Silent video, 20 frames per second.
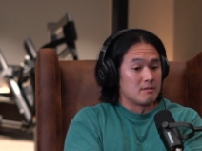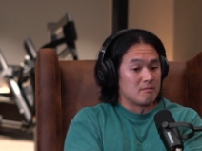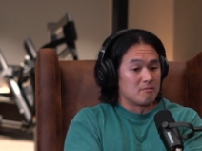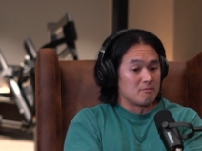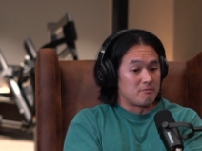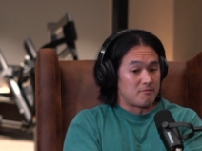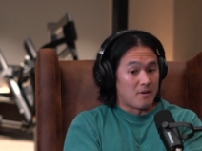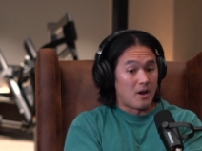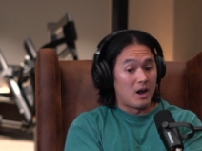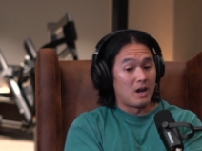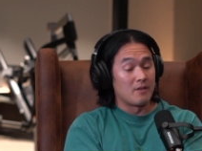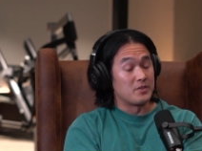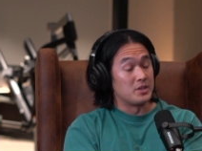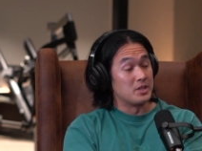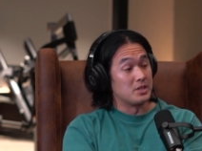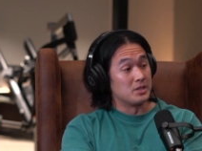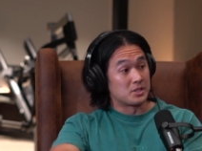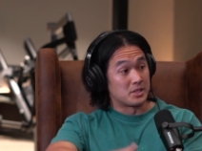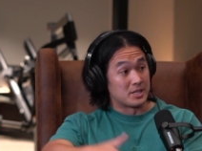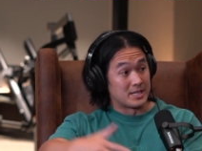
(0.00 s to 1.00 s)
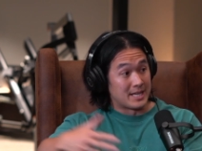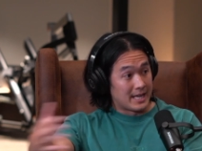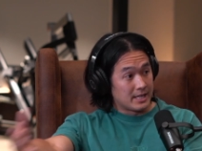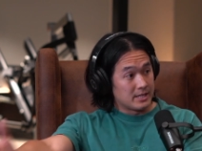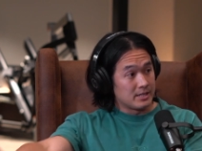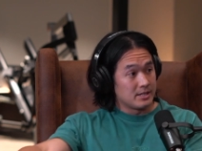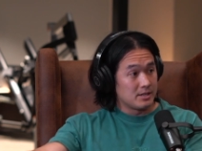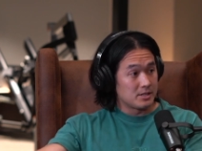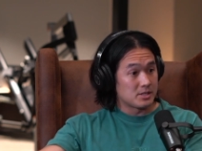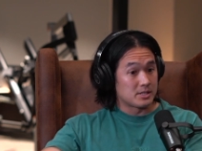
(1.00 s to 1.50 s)
5 years to 10
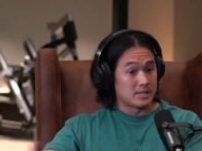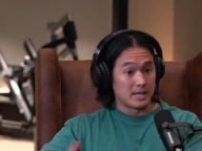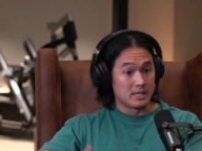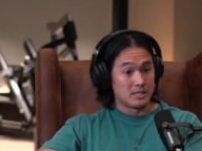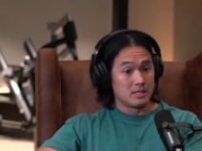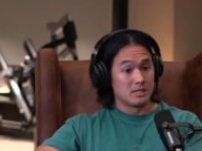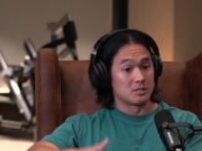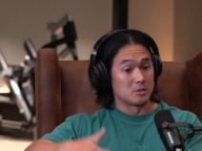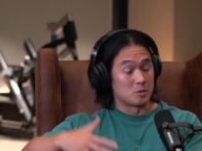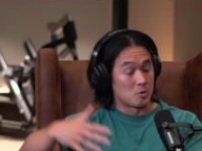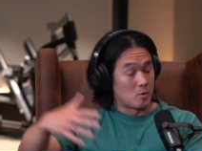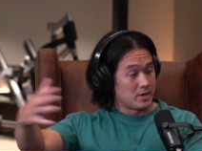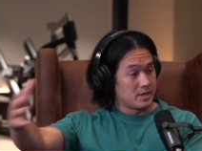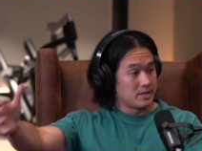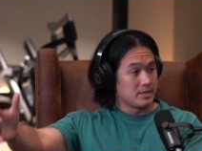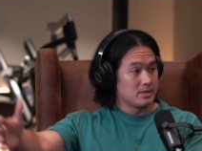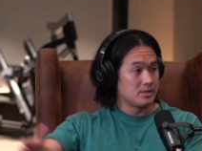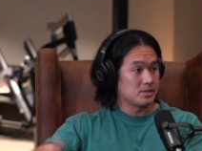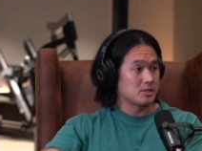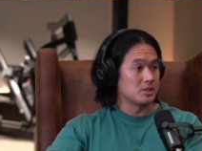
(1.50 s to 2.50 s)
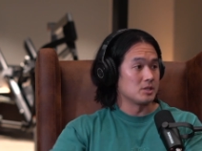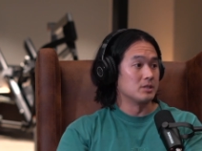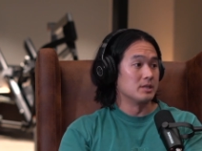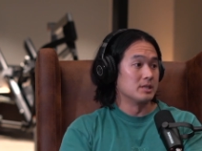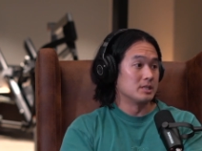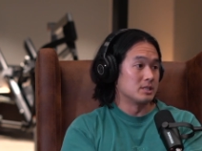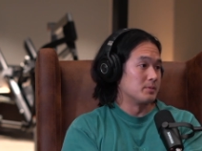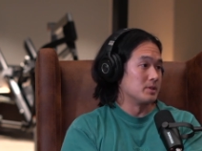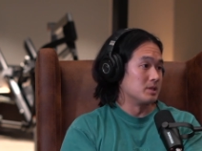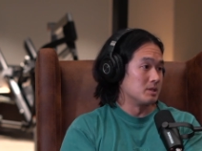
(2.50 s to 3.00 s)
years, 10 years to 20 years, you
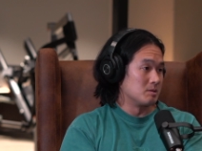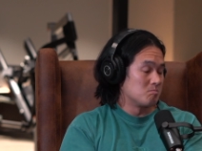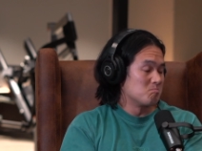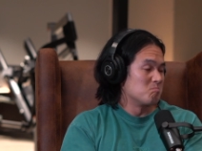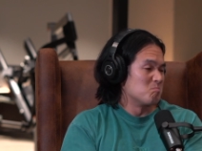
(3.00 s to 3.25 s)
need to be